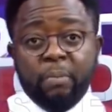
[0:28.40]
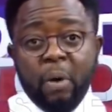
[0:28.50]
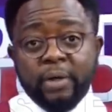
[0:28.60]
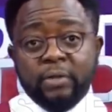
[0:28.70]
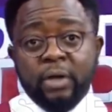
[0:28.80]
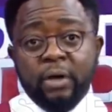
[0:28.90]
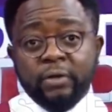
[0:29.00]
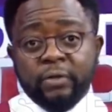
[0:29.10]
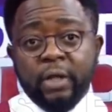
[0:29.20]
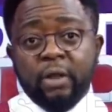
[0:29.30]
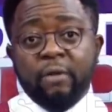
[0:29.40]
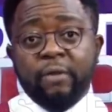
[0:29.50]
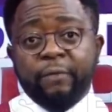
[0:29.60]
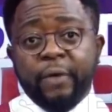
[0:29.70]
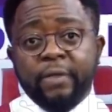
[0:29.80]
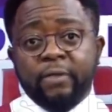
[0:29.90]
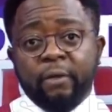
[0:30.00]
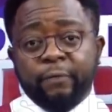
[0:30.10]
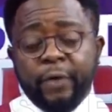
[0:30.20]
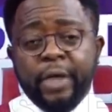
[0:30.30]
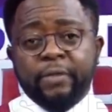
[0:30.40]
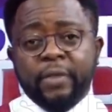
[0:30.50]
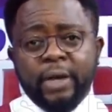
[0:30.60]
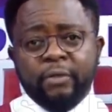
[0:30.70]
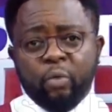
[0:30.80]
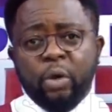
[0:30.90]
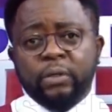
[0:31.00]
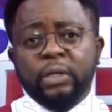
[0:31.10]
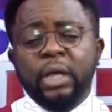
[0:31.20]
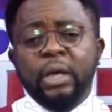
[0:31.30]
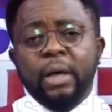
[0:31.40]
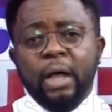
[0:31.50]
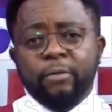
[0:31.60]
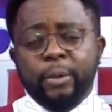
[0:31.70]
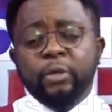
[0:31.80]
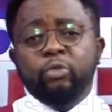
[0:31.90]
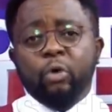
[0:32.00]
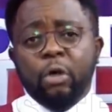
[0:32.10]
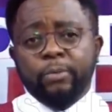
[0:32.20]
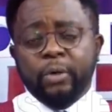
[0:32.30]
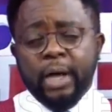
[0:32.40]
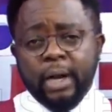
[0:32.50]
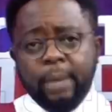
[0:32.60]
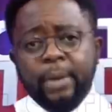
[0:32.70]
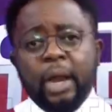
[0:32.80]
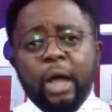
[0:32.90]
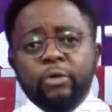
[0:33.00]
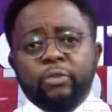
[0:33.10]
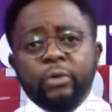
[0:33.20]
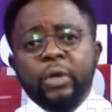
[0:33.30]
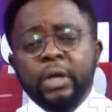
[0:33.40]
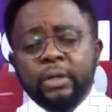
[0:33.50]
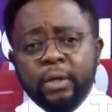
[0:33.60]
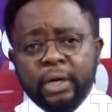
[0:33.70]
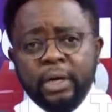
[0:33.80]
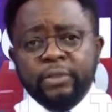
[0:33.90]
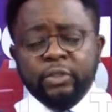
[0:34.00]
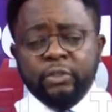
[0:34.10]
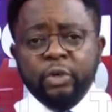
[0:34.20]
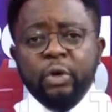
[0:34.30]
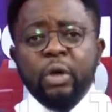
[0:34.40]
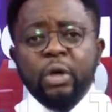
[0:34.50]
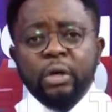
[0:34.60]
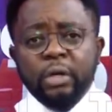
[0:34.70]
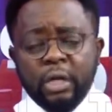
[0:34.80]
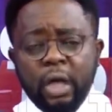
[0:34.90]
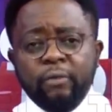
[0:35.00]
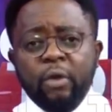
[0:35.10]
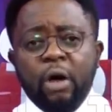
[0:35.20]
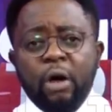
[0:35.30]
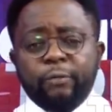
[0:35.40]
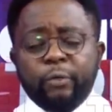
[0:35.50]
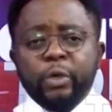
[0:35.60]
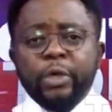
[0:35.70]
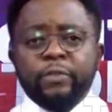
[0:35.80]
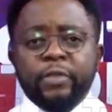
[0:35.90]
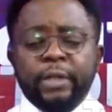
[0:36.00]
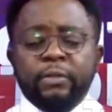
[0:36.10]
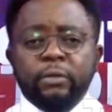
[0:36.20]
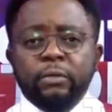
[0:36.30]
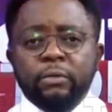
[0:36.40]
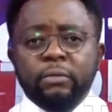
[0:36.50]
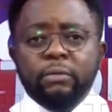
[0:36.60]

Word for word: to the party on the state of affairs of things and is wanting everyone to come together. Let me allow you to take a listen to the governor of Kogi State.